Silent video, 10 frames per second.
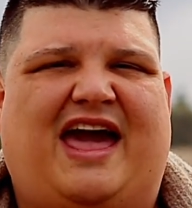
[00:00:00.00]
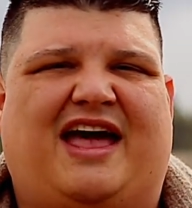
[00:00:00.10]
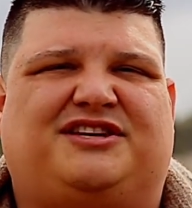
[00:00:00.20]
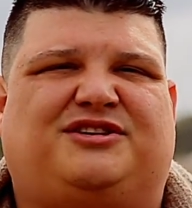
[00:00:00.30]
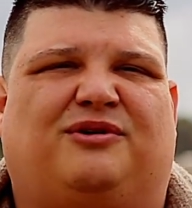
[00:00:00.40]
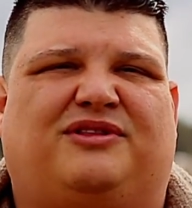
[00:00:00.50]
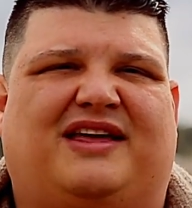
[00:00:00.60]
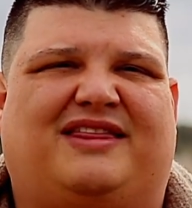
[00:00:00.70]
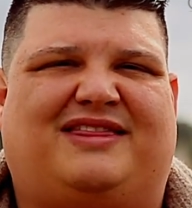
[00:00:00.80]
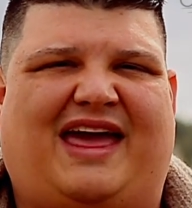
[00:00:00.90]
and so
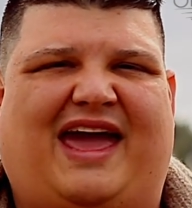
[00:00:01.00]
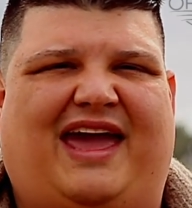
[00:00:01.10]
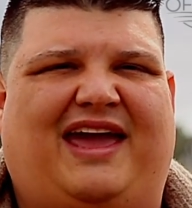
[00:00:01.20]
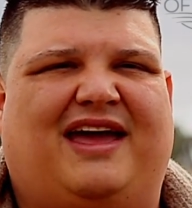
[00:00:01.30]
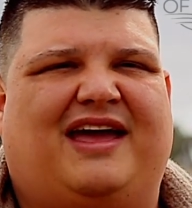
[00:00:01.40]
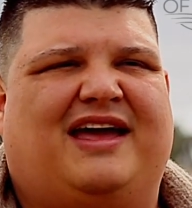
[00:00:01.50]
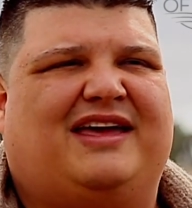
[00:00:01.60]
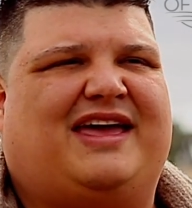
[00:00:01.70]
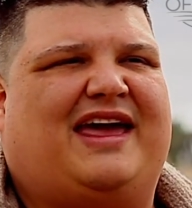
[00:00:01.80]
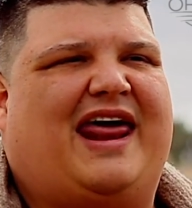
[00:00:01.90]
that they
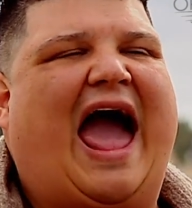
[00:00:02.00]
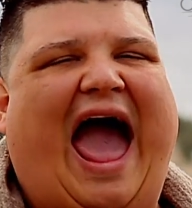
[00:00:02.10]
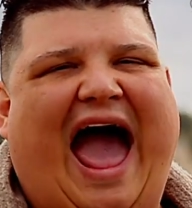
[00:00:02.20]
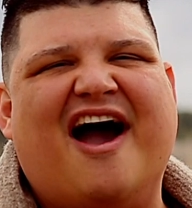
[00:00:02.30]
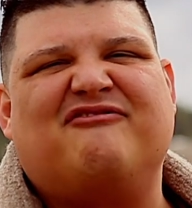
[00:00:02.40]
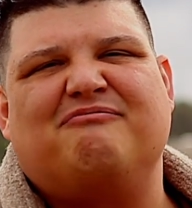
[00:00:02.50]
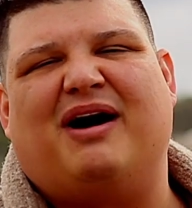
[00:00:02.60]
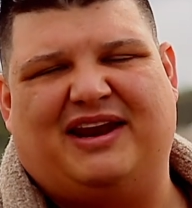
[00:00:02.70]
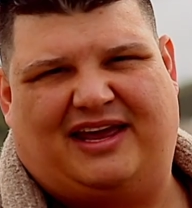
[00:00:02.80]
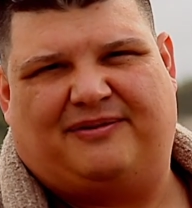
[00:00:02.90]
can have
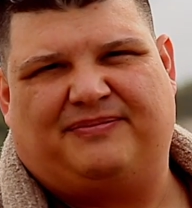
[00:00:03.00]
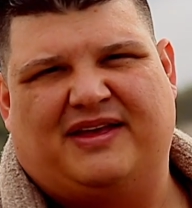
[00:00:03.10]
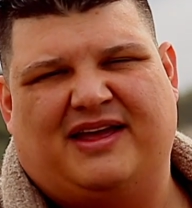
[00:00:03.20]
money